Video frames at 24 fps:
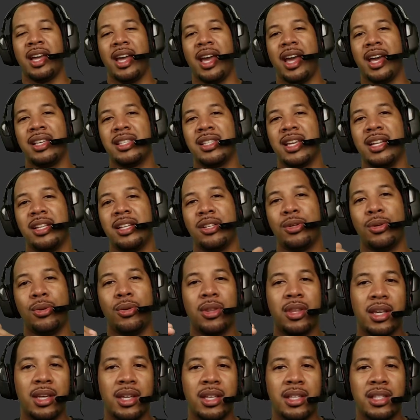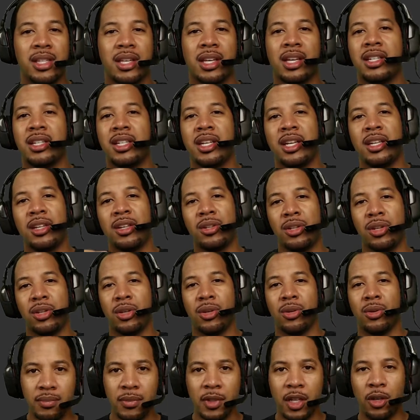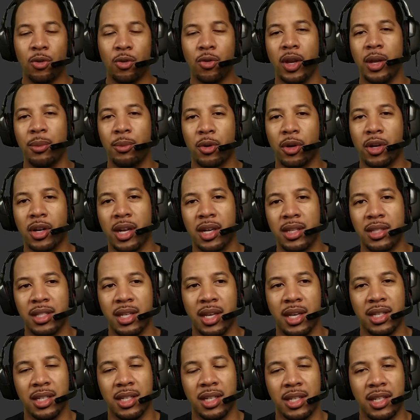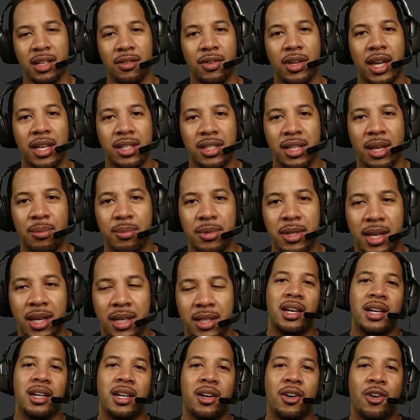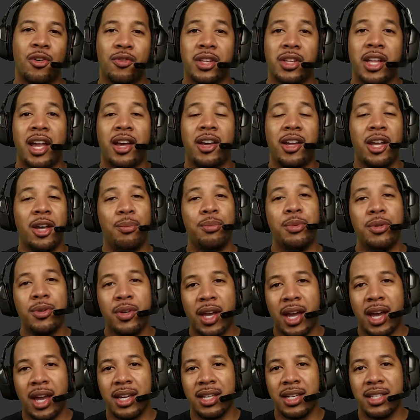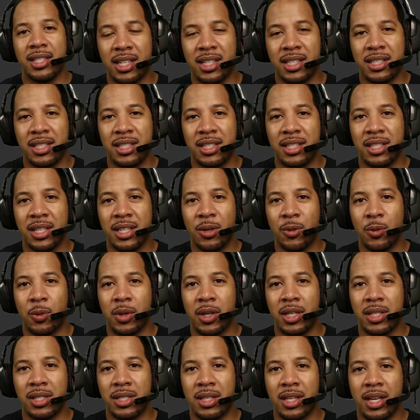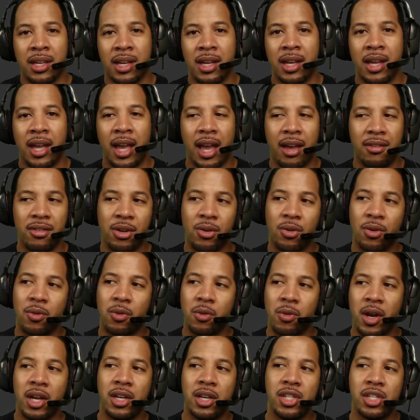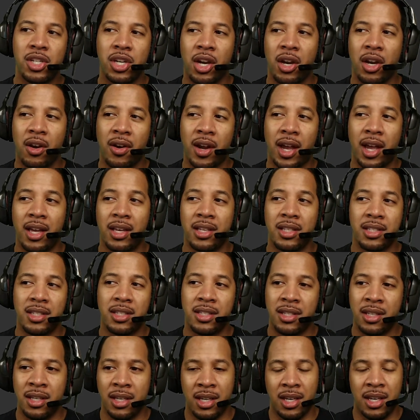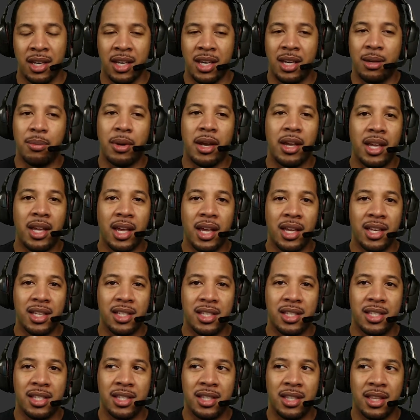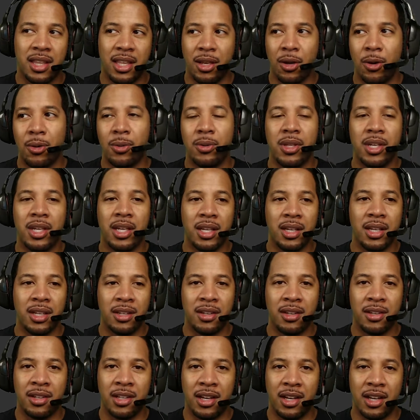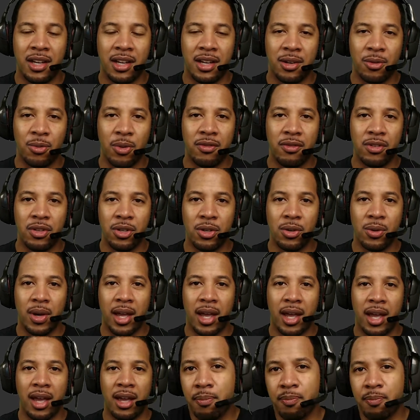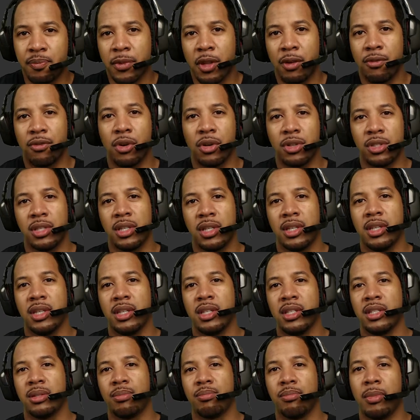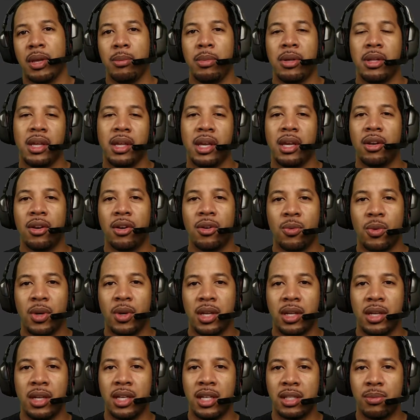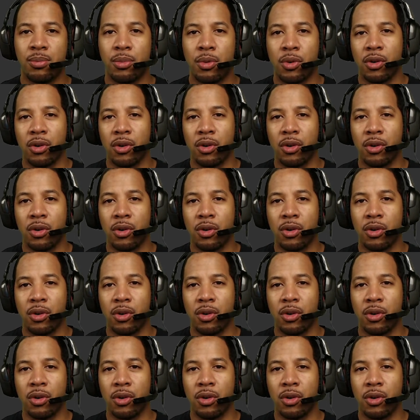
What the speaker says: As I do this and continue to create more content and give you guys updates, hopefully I'll help you guys see what it's like having rideshare as, in my case, the only revenue I have versus maybe later when it's more of a